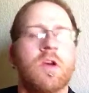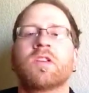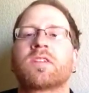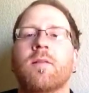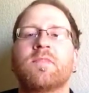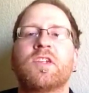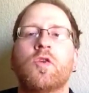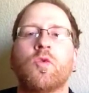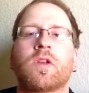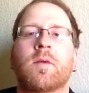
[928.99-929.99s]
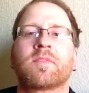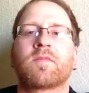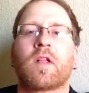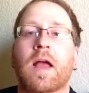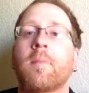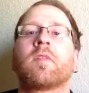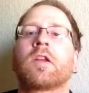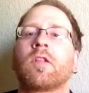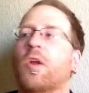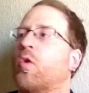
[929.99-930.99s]
Some dude comes flying, I'm
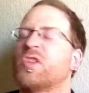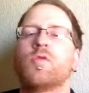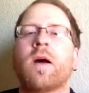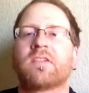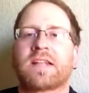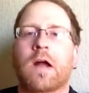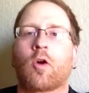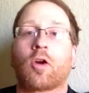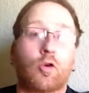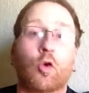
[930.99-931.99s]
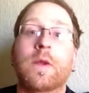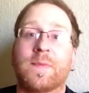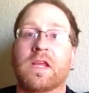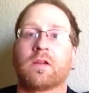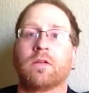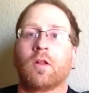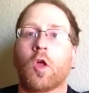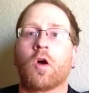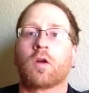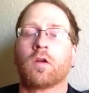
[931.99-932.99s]
literally going 2 miles an hour creeping
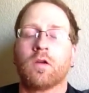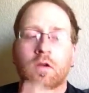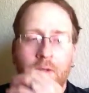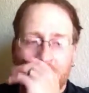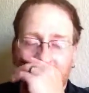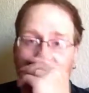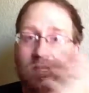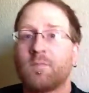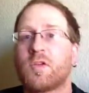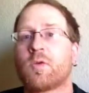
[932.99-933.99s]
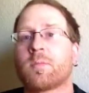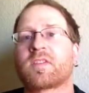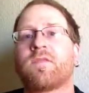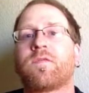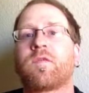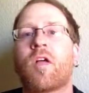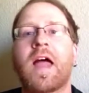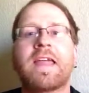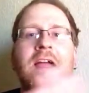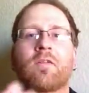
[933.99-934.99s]
along. Some dude comes
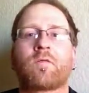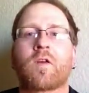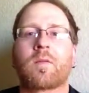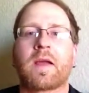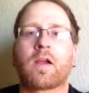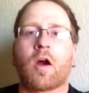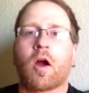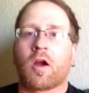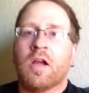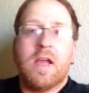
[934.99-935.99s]
flying out in front of my car,